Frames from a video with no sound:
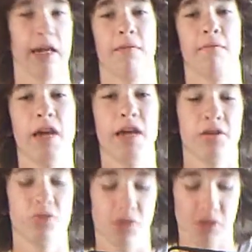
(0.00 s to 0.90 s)
a
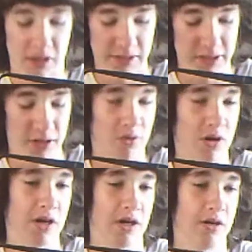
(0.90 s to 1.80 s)
manual cleaning
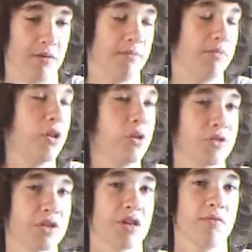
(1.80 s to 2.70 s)
rod, a little
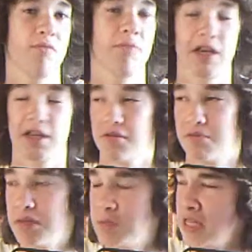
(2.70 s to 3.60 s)
sample packet
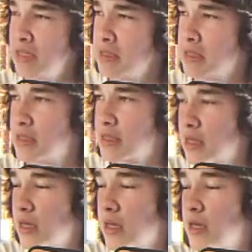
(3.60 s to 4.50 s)
of BBs.
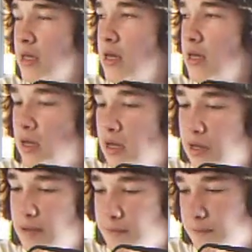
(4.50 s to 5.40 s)

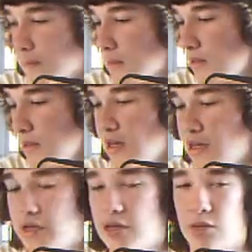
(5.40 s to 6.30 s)
You get
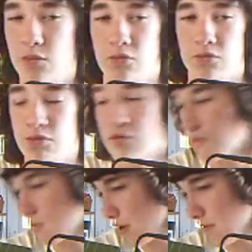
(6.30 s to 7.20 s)
a
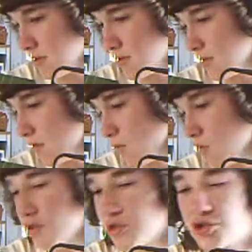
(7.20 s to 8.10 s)
crappy
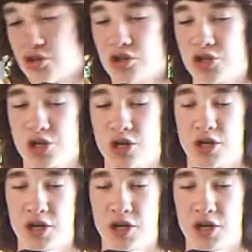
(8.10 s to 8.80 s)
wall charger.